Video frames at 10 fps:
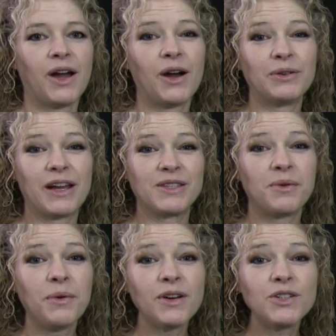All right,
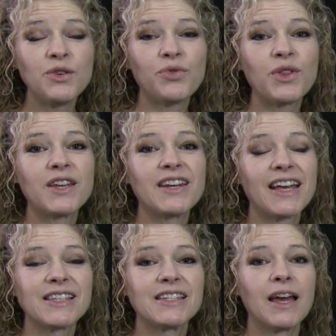so what we're going to do for the
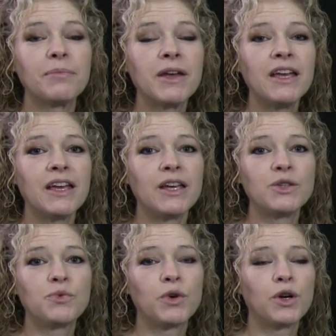next step
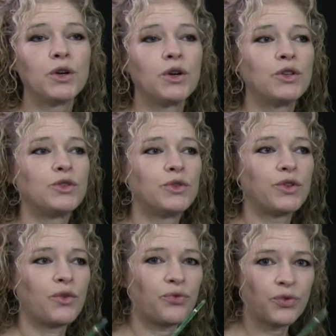is we're
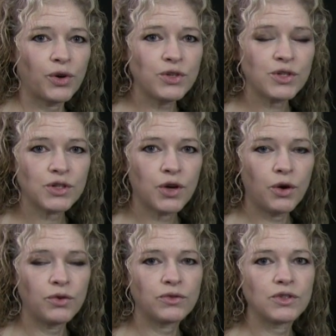doing the first
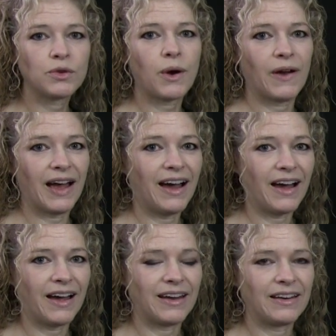coat to our
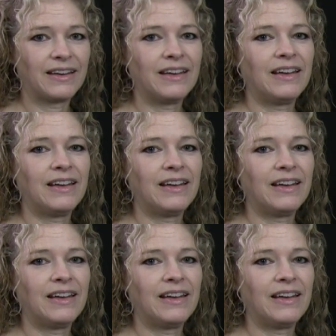eye,